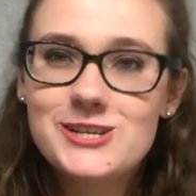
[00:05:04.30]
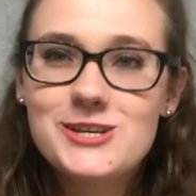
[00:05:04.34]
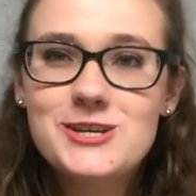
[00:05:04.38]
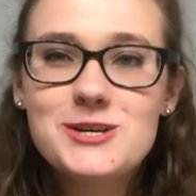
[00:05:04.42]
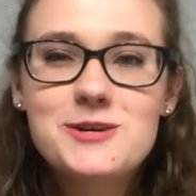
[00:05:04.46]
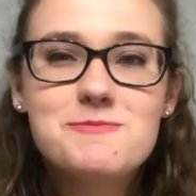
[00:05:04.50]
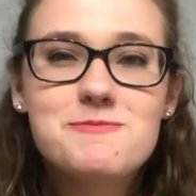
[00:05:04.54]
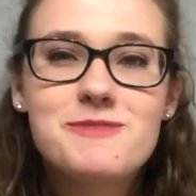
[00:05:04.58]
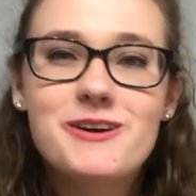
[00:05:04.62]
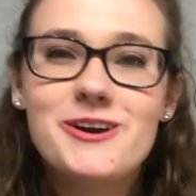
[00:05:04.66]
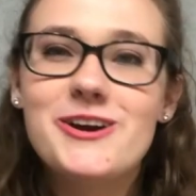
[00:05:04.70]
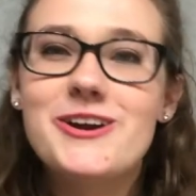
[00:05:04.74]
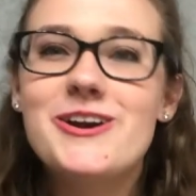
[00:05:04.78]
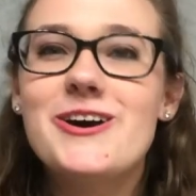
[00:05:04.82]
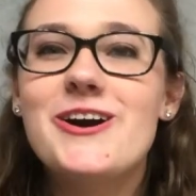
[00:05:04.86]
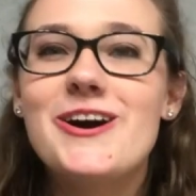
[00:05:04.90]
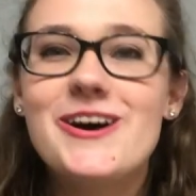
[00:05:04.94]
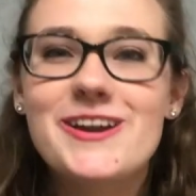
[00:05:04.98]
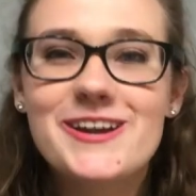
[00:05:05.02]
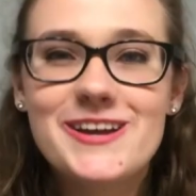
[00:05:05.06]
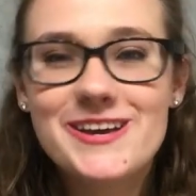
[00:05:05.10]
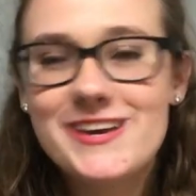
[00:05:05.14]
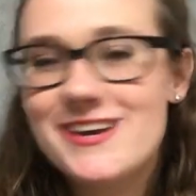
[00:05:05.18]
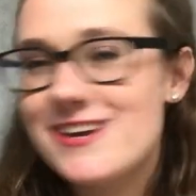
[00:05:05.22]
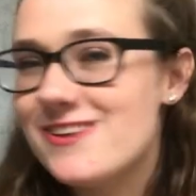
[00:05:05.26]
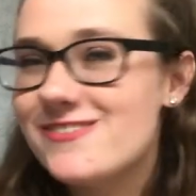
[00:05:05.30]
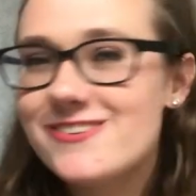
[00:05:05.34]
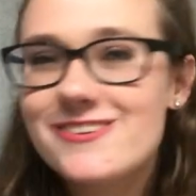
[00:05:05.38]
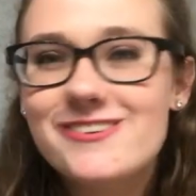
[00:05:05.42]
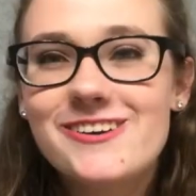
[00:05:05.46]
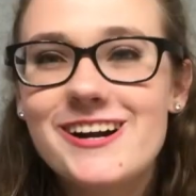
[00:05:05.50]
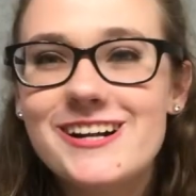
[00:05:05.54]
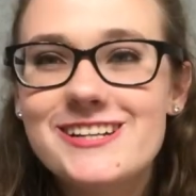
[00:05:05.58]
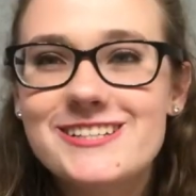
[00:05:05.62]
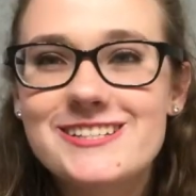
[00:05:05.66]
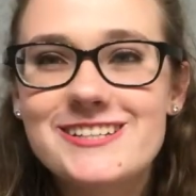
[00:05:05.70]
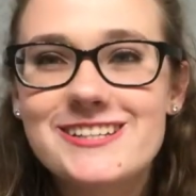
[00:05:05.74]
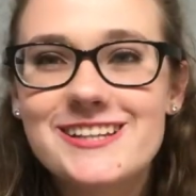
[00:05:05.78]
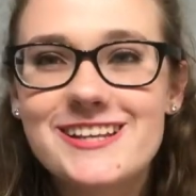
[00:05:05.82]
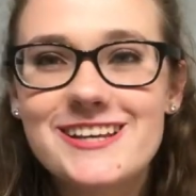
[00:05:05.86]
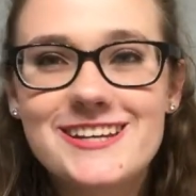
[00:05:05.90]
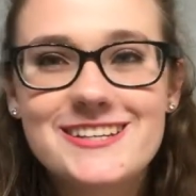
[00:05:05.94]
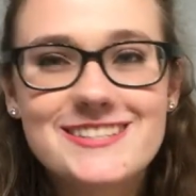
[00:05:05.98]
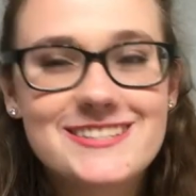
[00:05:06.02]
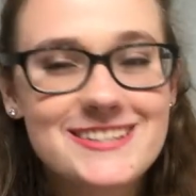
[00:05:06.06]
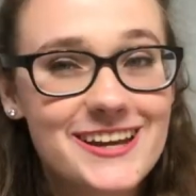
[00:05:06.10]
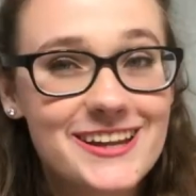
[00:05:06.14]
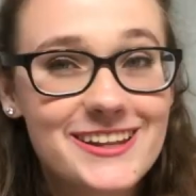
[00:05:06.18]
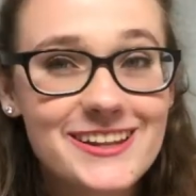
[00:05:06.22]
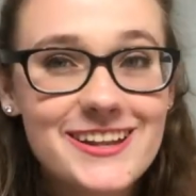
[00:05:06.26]
to you, Mariana, if you're watching this,
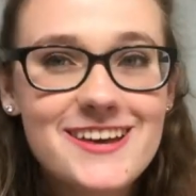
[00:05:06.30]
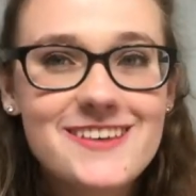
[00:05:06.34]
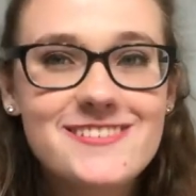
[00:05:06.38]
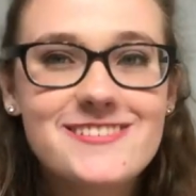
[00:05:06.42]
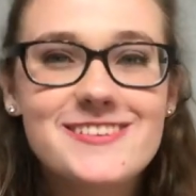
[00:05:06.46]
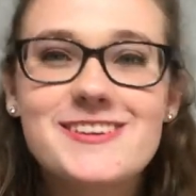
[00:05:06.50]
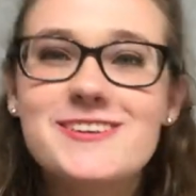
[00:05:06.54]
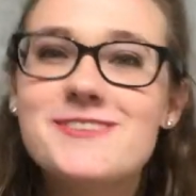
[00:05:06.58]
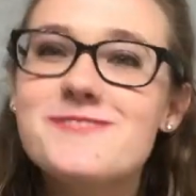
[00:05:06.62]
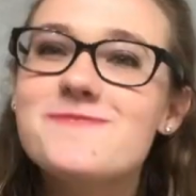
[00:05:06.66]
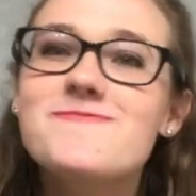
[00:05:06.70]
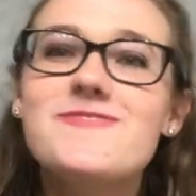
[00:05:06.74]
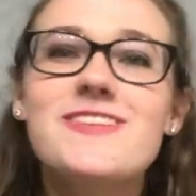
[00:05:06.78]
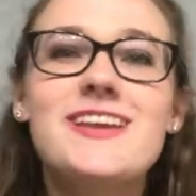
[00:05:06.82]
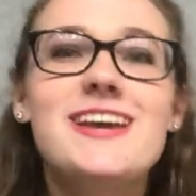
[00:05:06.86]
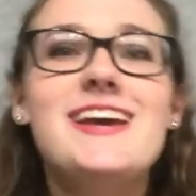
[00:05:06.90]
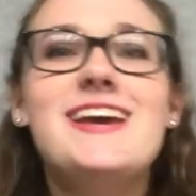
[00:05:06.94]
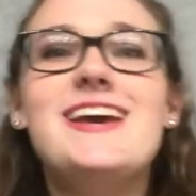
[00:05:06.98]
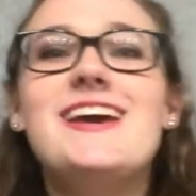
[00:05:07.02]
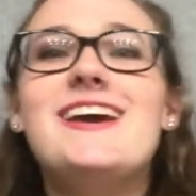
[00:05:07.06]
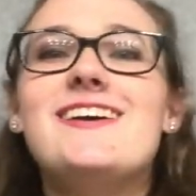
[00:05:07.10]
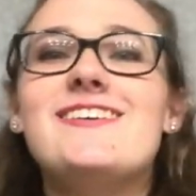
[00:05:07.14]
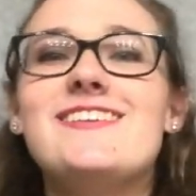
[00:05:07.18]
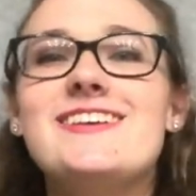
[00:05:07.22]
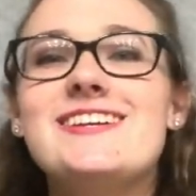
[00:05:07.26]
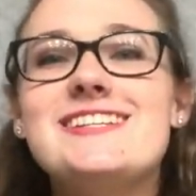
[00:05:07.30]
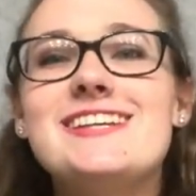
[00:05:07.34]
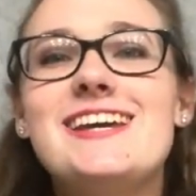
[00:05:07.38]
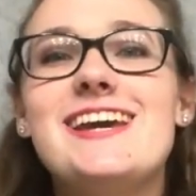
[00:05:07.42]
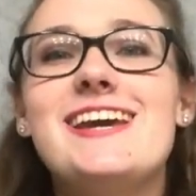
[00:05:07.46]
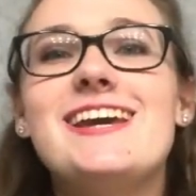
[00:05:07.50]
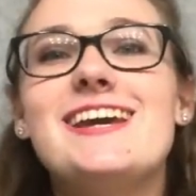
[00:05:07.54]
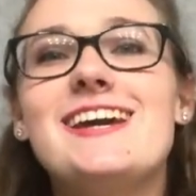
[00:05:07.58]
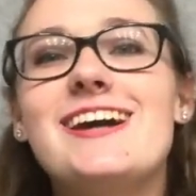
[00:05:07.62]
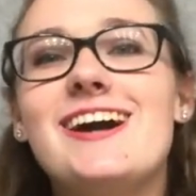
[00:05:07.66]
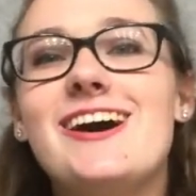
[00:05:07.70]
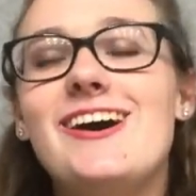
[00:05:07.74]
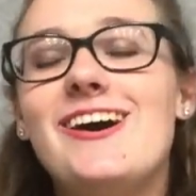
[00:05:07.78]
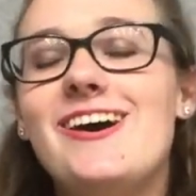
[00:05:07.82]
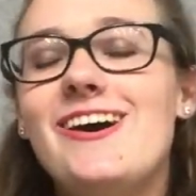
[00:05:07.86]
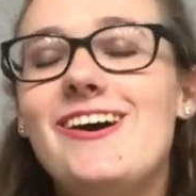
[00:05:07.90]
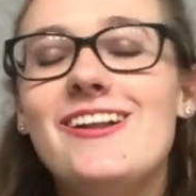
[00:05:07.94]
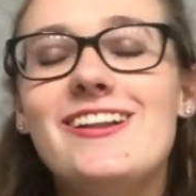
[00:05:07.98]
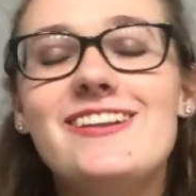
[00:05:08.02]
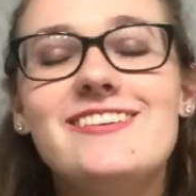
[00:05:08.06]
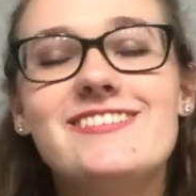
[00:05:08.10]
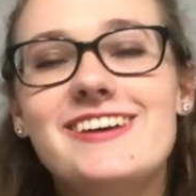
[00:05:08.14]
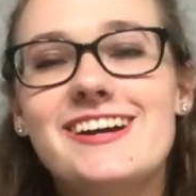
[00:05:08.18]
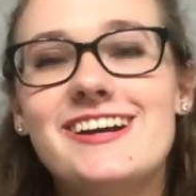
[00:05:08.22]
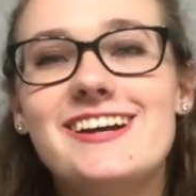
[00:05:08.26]
I love you. We take
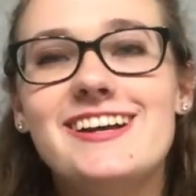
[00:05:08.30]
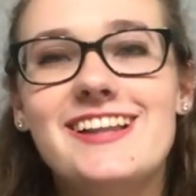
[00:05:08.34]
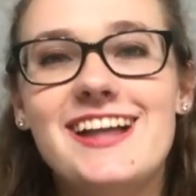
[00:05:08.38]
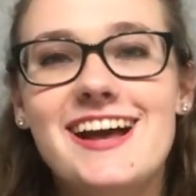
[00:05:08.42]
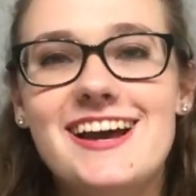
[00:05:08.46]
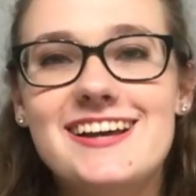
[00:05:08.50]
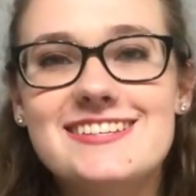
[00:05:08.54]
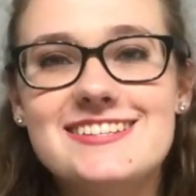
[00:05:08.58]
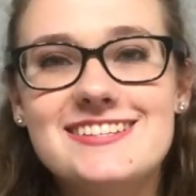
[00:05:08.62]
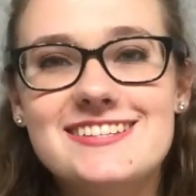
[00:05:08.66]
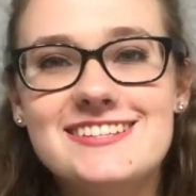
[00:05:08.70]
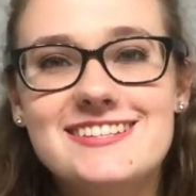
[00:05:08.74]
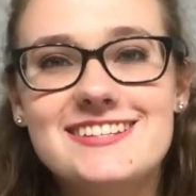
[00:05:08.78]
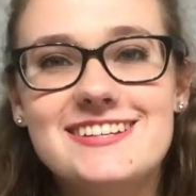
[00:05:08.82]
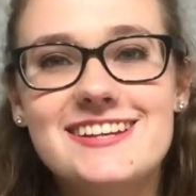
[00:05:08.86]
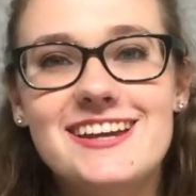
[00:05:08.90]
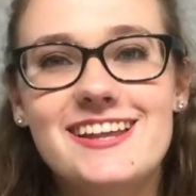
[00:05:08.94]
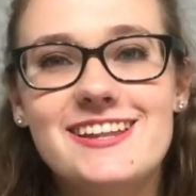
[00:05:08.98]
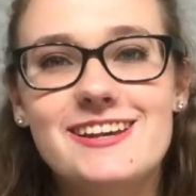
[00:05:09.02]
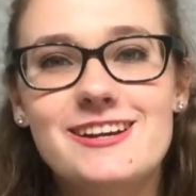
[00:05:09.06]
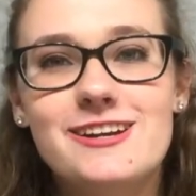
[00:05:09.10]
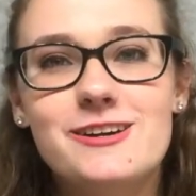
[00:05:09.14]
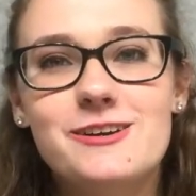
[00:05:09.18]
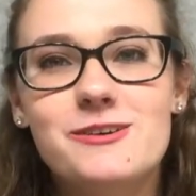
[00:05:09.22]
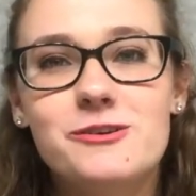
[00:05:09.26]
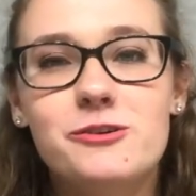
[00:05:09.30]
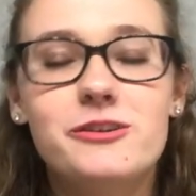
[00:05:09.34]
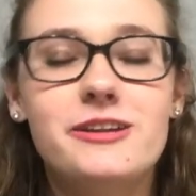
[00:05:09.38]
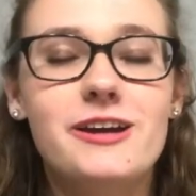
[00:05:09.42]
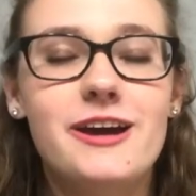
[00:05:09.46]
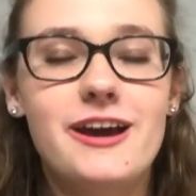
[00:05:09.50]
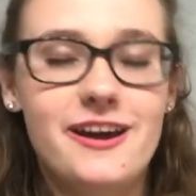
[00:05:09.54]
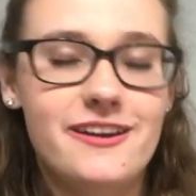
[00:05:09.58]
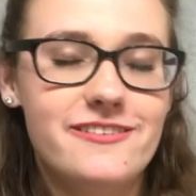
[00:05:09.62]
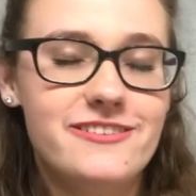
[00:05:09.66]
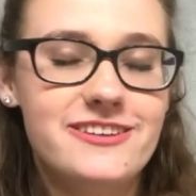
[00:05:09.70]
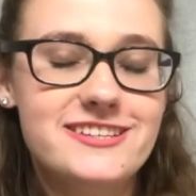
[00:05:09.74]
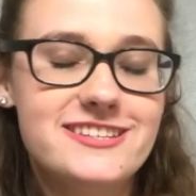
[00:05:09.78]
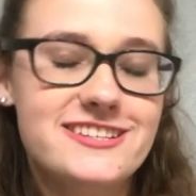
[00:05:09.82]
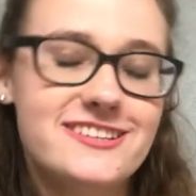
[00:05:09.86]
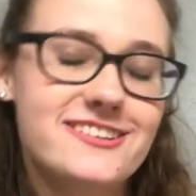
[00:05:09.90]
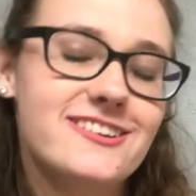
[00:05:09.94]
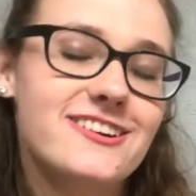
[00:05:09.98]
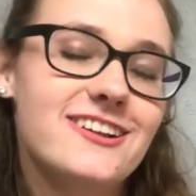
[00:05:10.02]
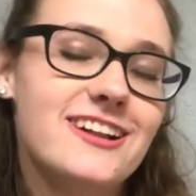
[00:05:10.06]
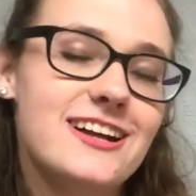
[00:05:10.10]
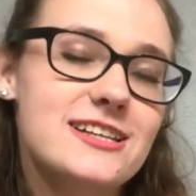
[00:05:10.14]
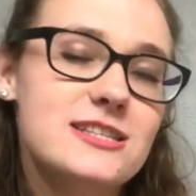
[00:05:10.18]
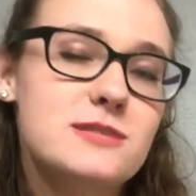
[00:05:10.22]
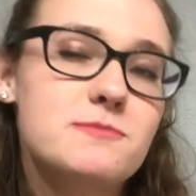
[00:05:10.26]
all of our classes together, well, not every single
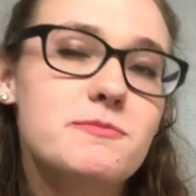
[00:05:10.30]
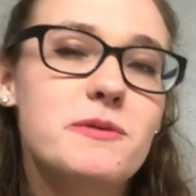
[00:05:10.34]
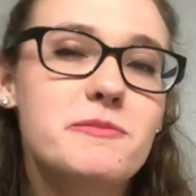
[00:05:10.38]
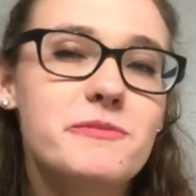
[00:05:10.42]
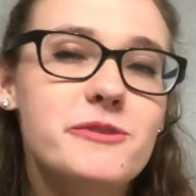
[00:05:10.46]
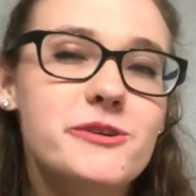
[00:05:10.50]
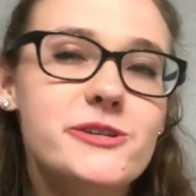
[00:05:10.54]
class, but